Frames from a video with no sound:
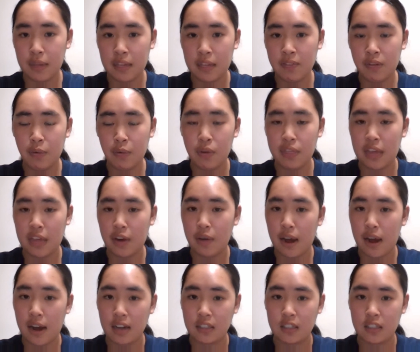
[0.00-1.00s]
even without
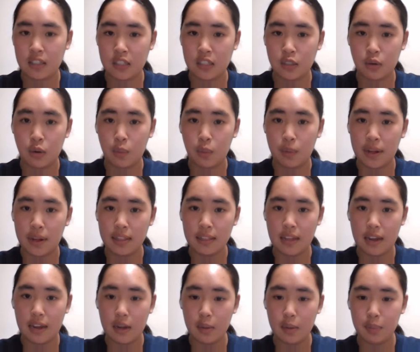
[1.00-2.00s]
access to a wet
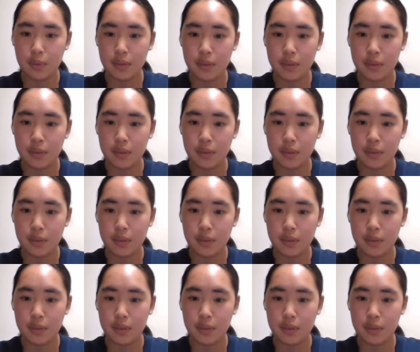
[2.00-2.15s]
lab?